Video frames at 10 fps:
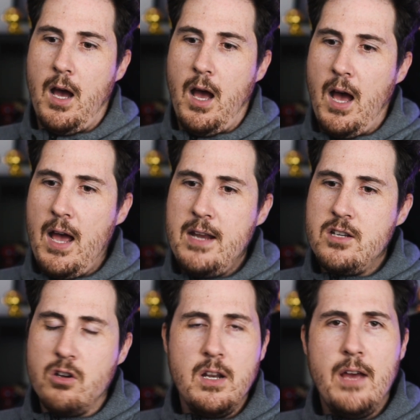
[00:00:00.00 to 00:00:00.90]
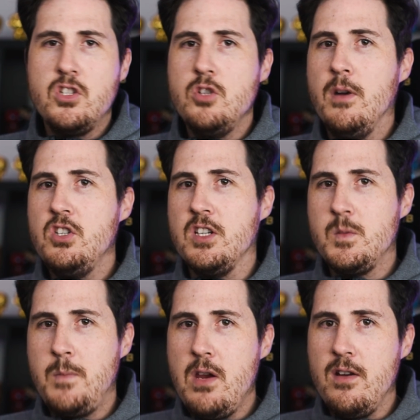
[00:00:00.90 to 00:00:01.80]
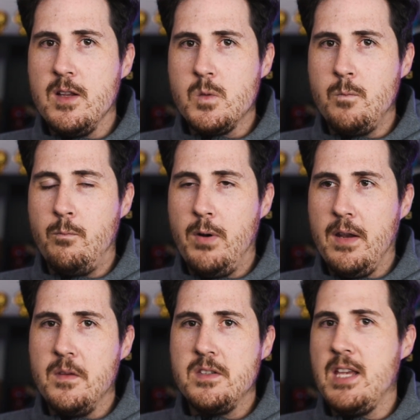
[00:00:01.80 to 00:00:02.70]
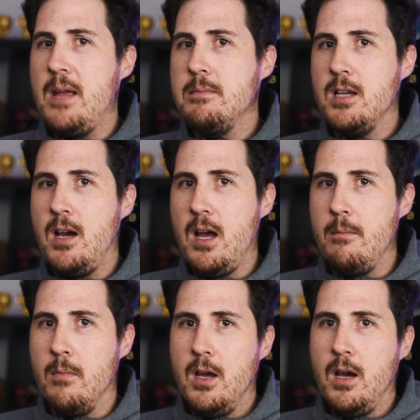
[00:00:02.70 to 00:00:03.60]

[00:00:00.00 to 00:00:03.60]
I don't have too much experience, but at the same time,